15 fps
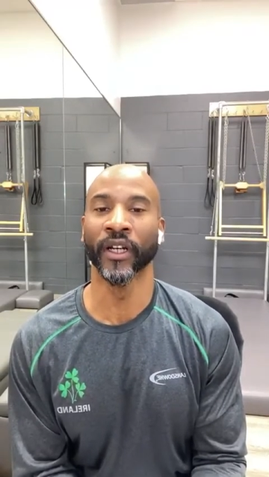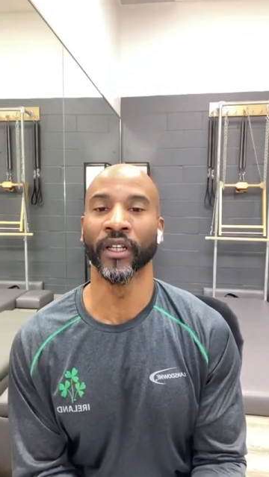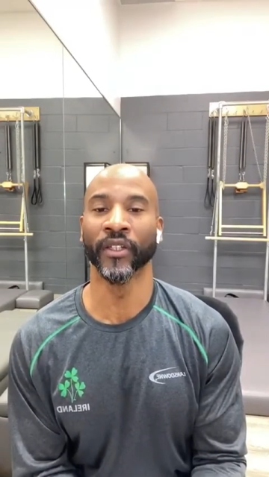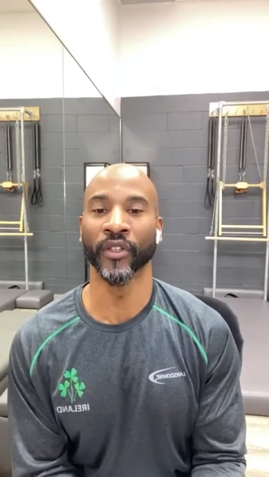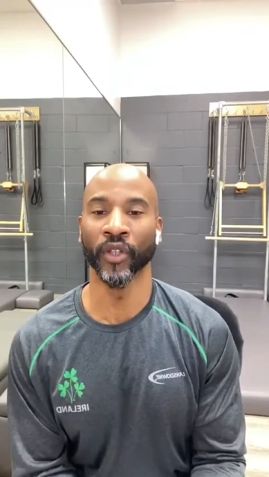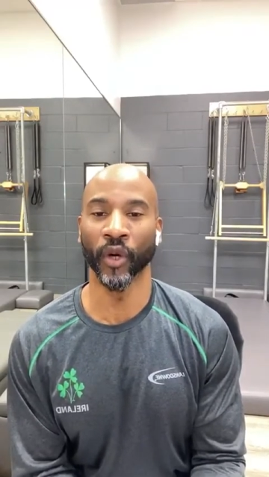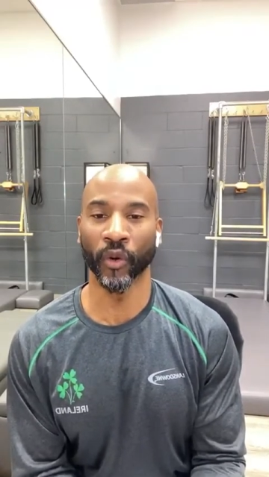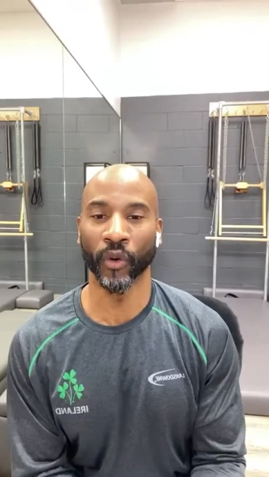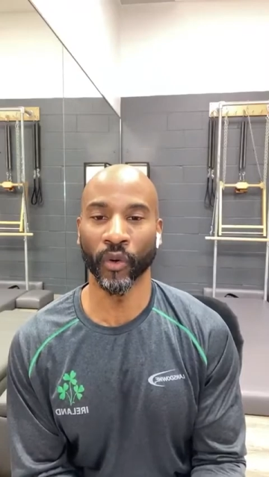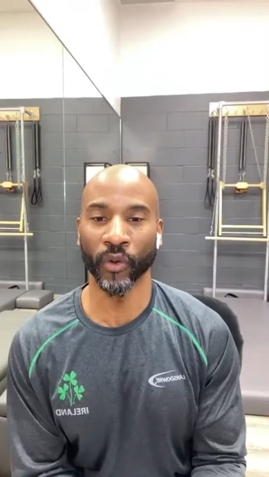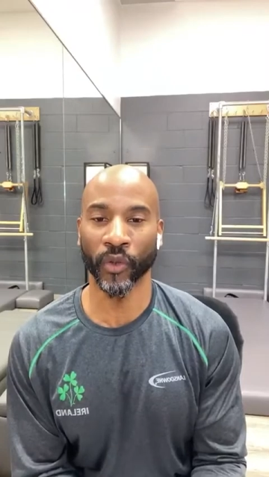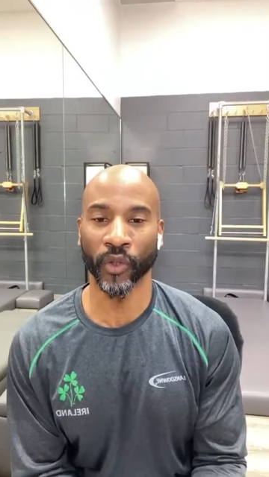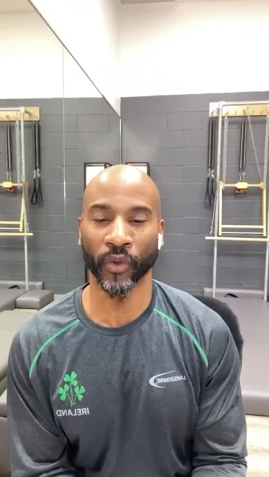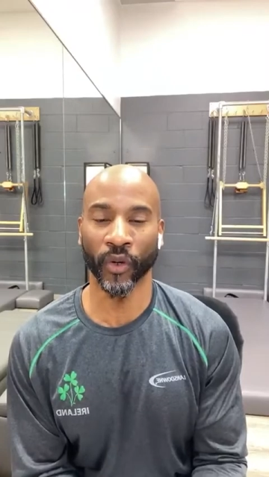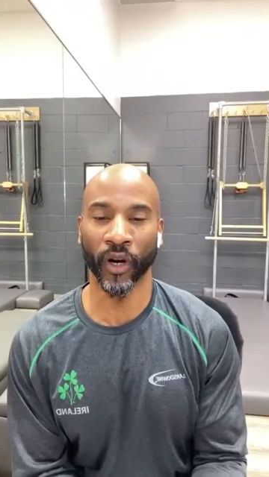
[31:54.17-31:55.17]
Know who
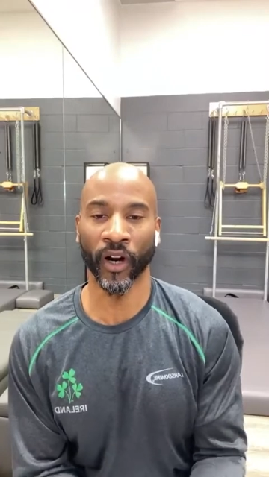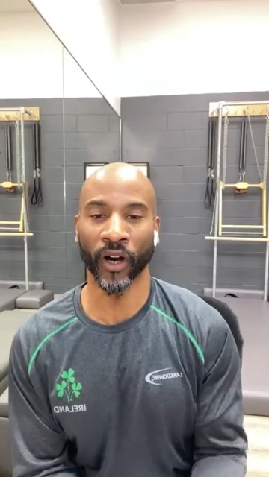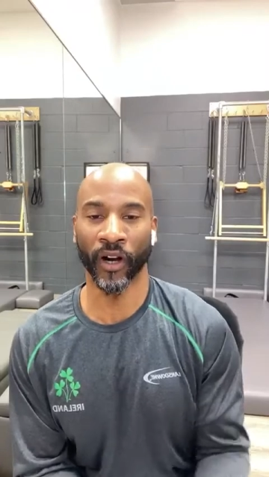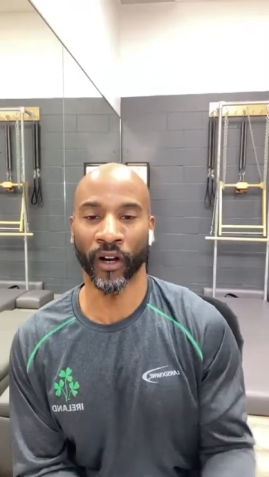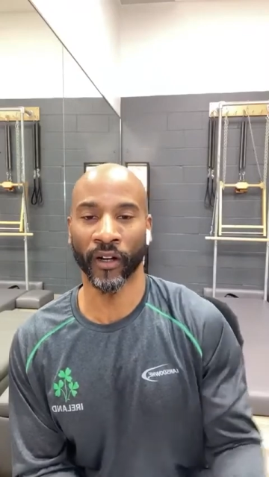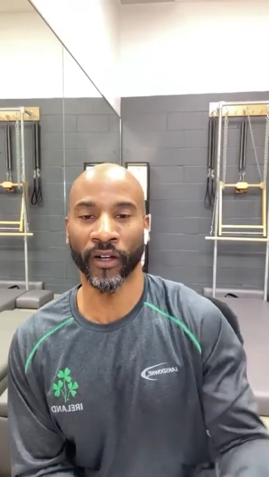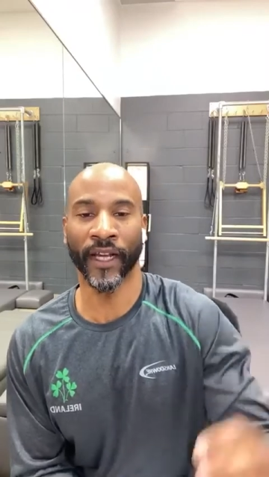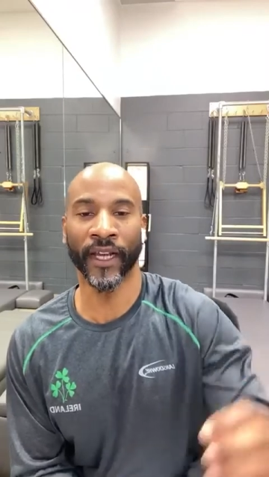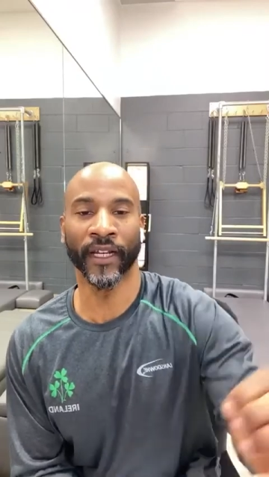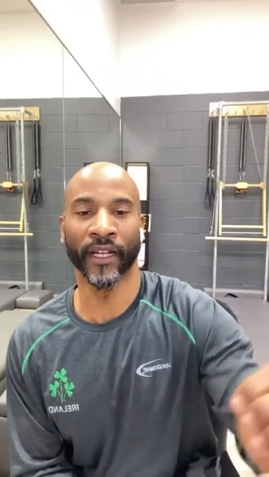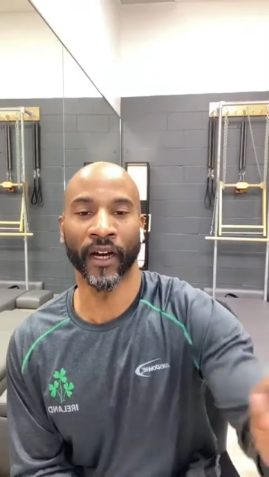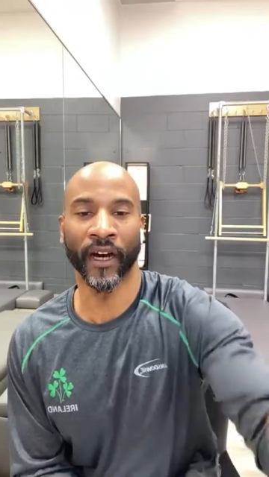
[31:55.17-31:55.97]
you are and